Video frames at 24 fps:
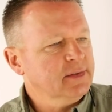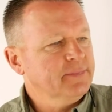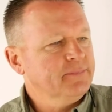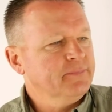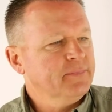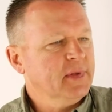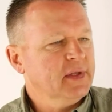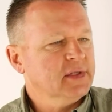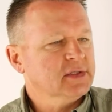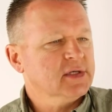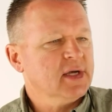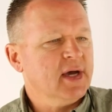
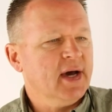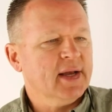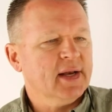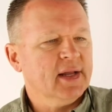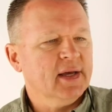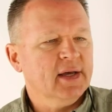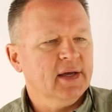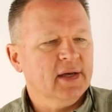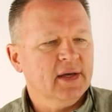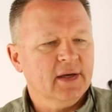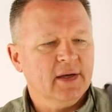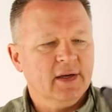It's got
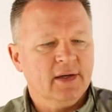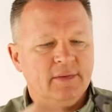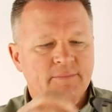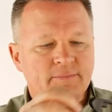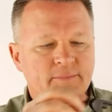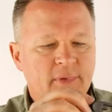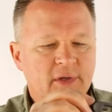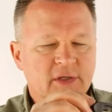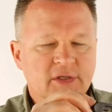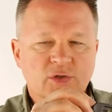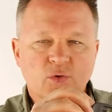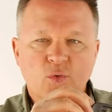a
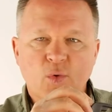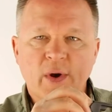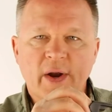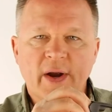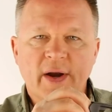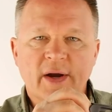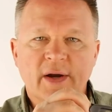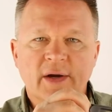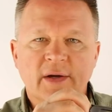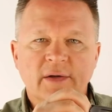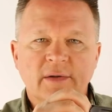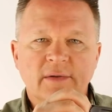
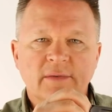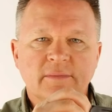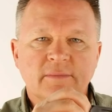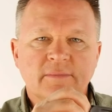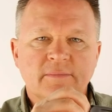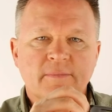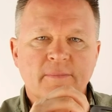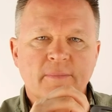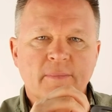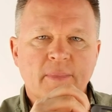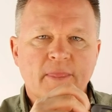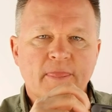square
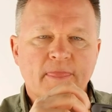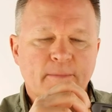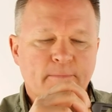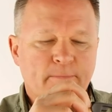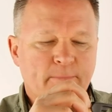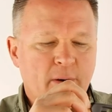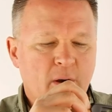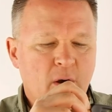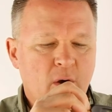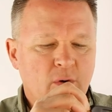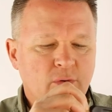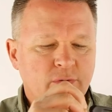
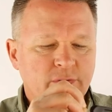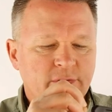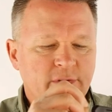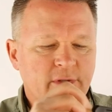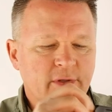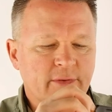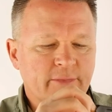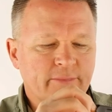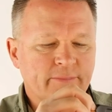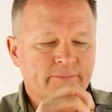post,